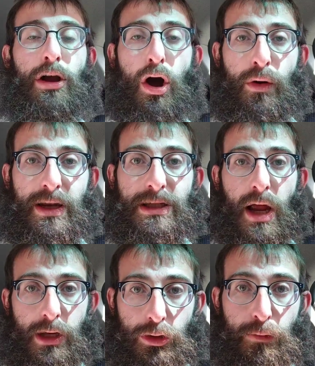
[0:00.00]
a Kohen is
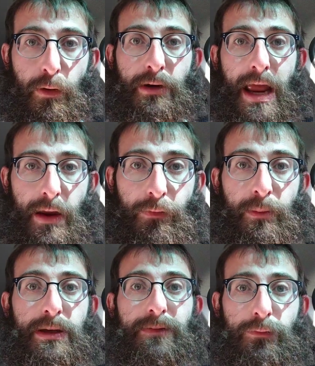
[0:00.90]
not to partake
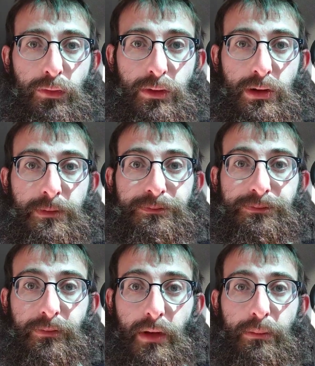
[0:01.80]
from these fruit
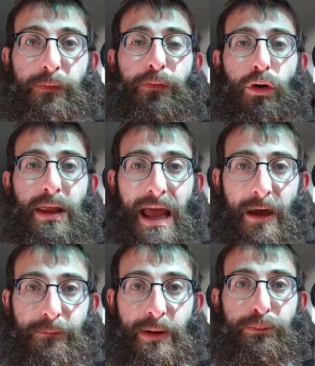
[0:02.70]
before they
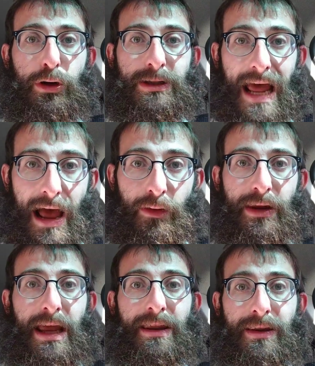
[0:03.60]
have been put
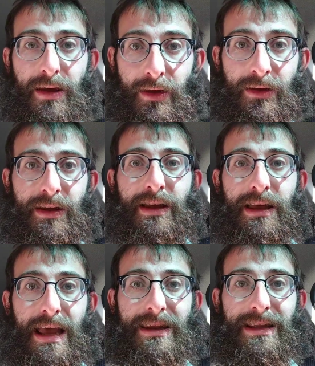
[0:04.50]
down in the
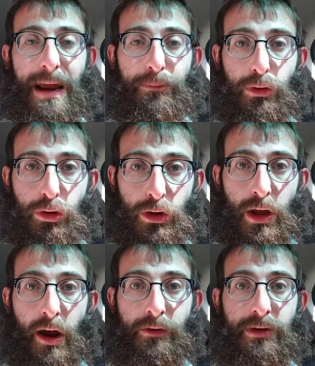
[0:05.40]
temple
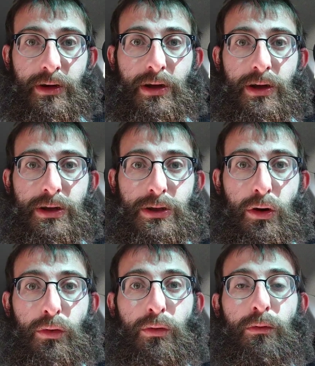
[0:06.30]
courtyard.
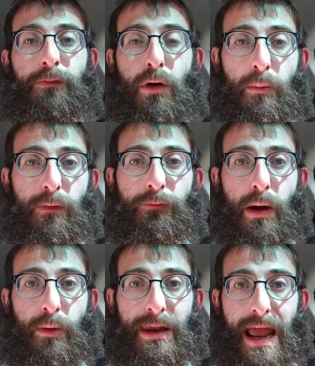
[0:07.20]
So from
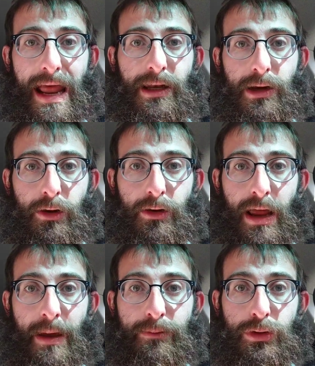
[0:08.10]
when they enter
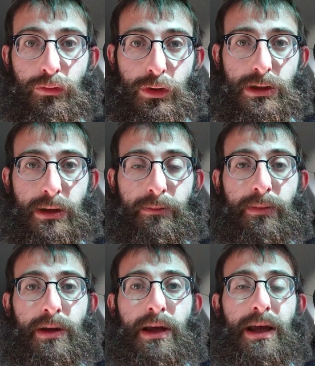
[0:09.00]

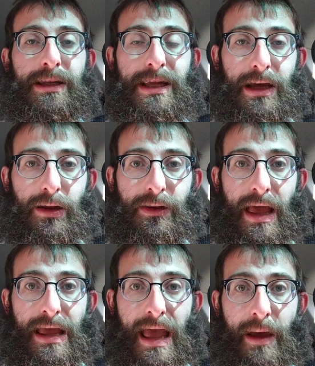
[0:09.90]
Jerusalem until
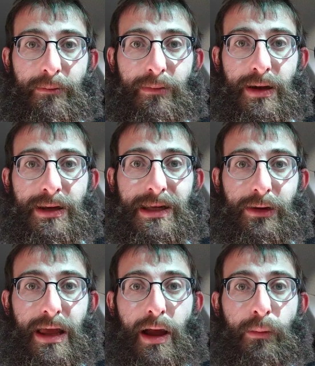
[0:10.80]
they
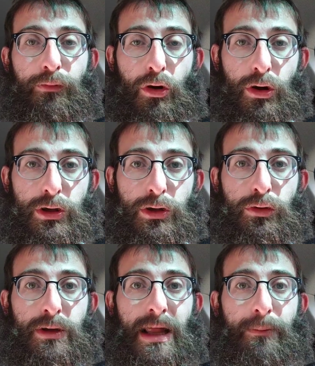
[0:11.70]
are brought
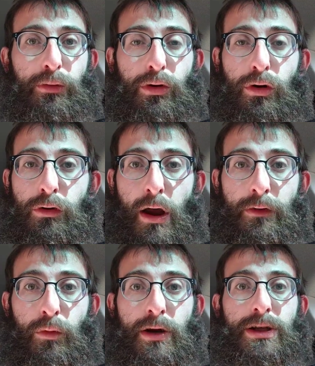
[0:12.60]
to the temple
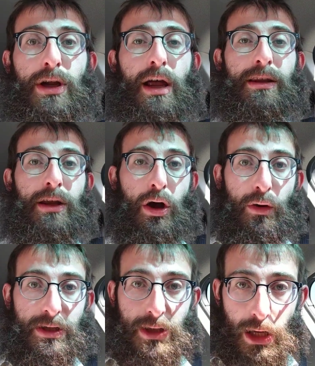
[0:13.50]
courtyard, the
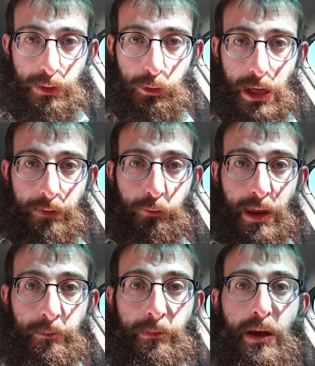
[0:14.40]
Kohen is not to partake from
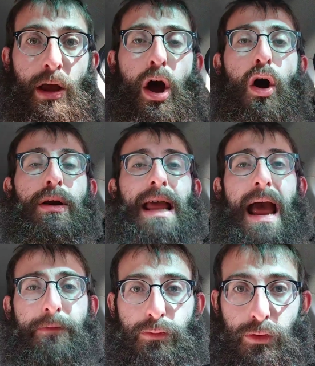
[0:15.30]
them. Only
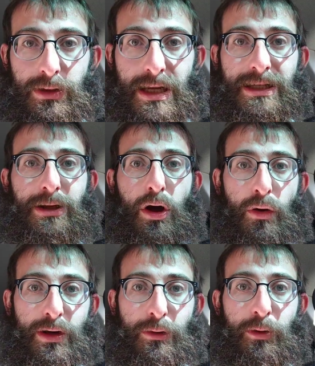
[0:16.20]
afterwards is the
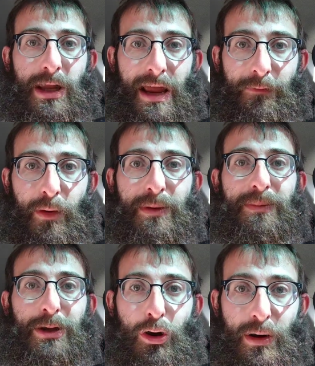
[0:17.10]
Kohen to partake from the
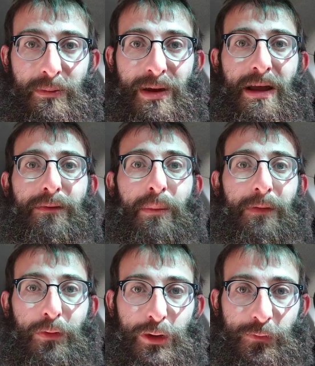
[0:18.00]
bikurim, from
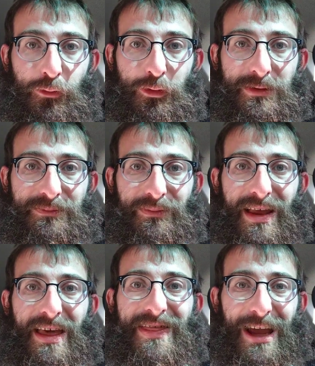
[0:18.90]
the first fruit.
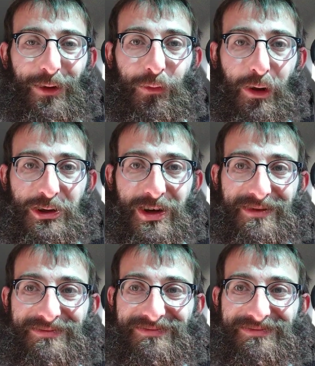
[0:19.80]
Thank you for watching.